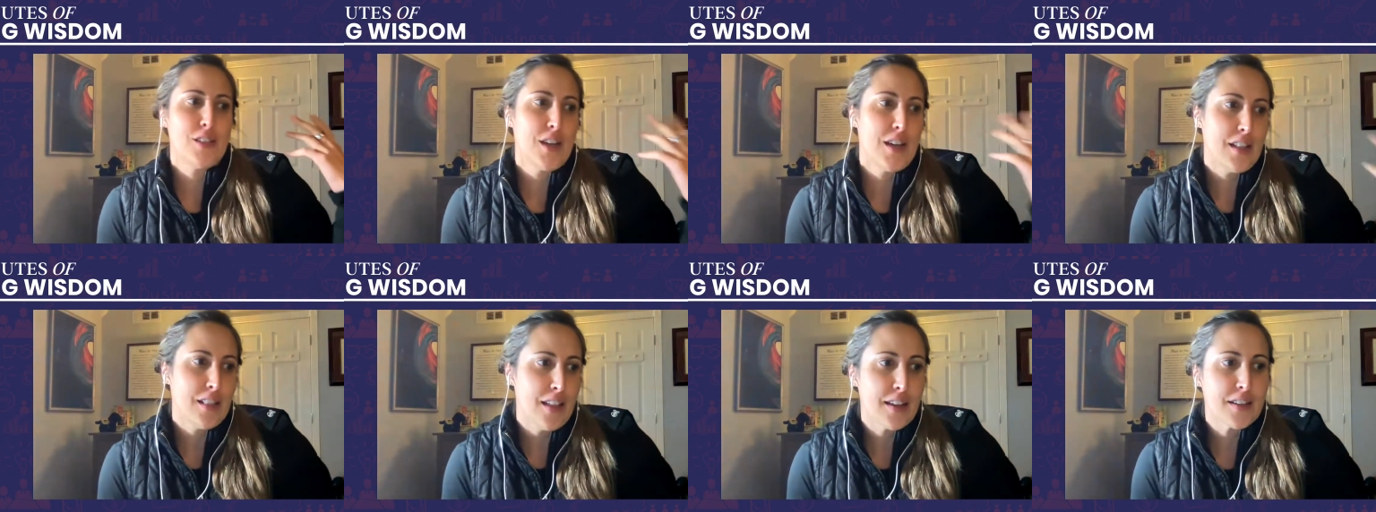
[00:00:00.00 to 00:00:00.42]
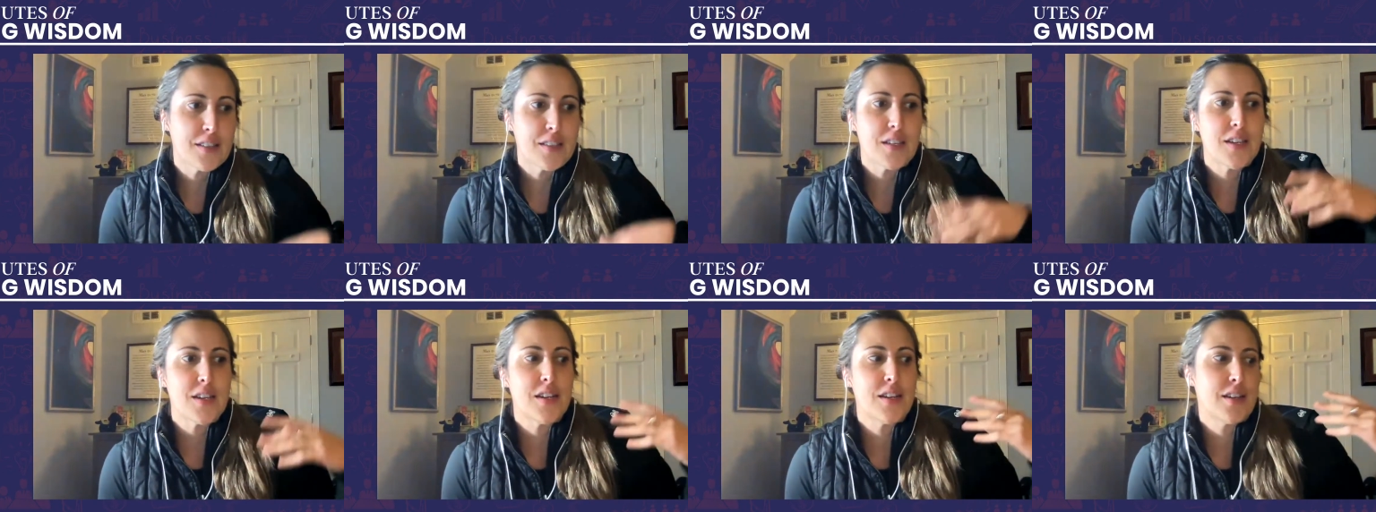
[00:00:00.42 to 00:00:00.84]

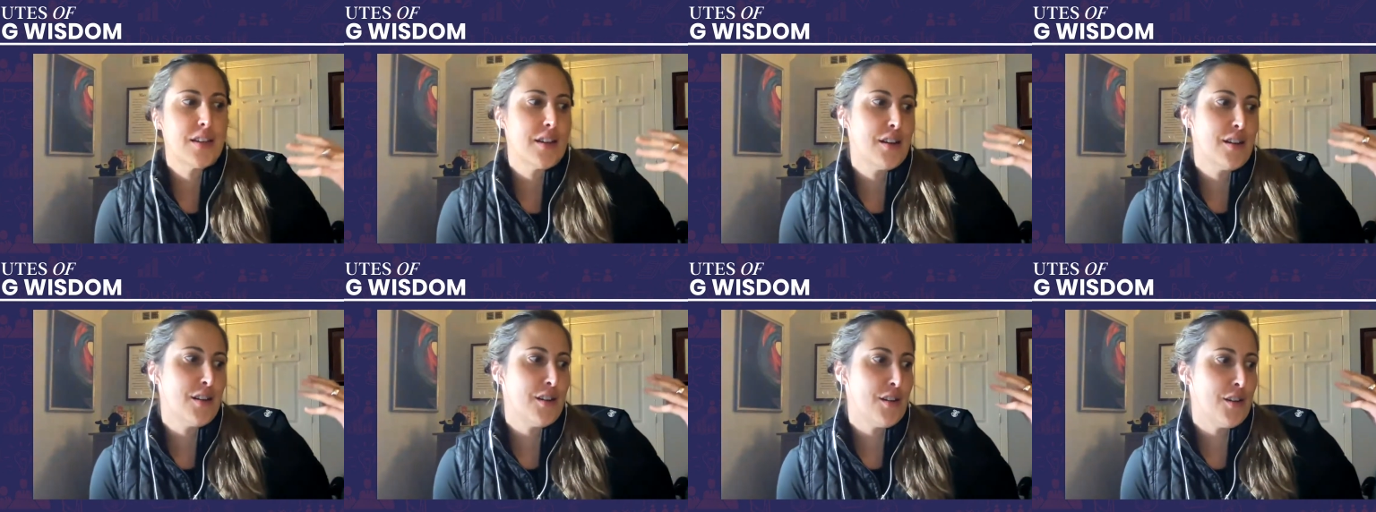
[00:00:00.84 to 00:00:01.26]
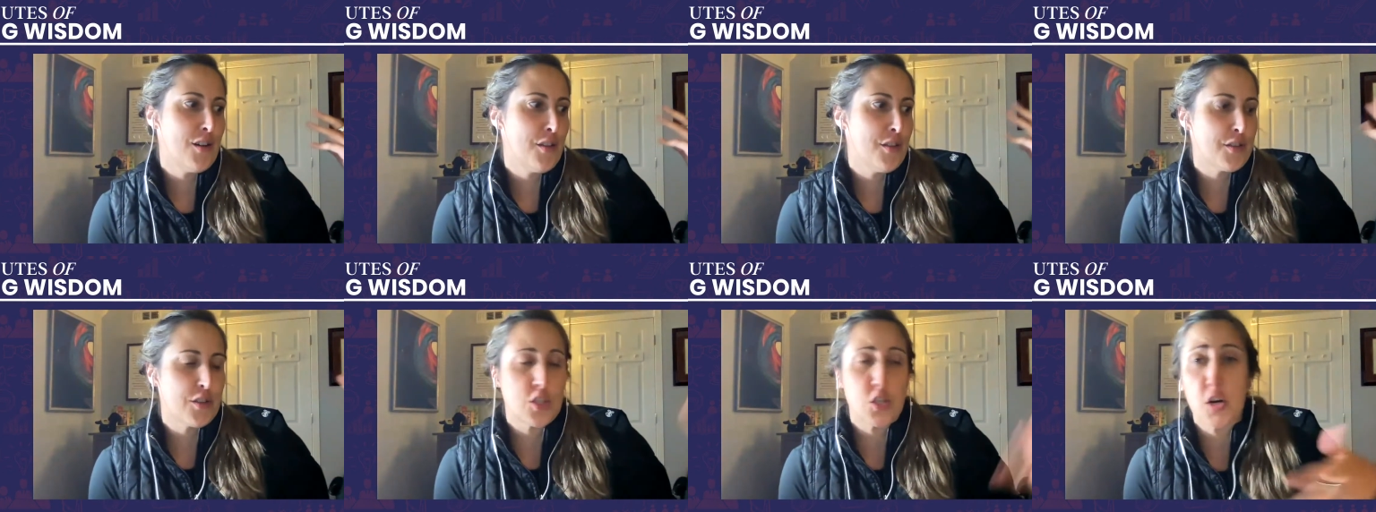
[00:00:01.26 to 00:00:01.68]
dialexa and
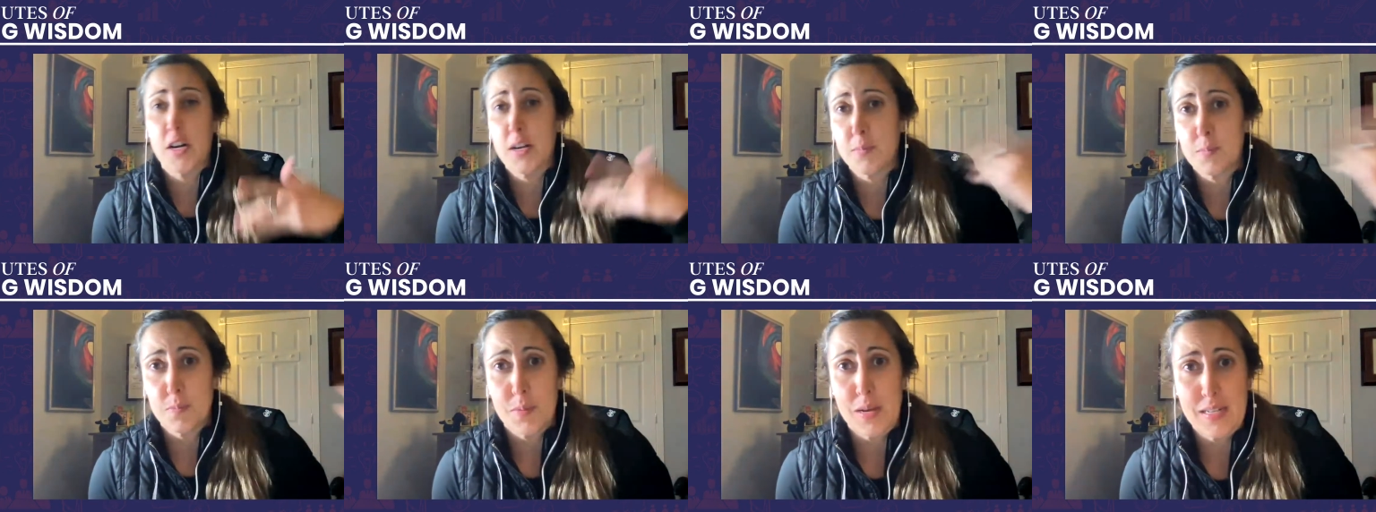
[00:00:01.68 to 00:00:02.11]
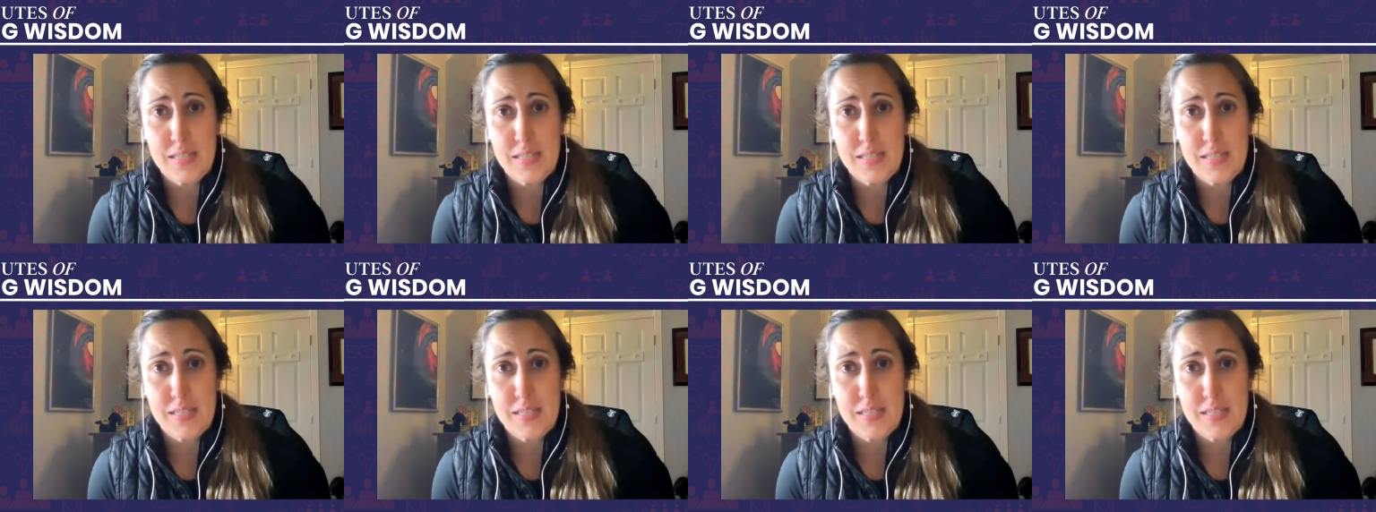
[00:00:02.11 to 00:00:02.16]
all the startup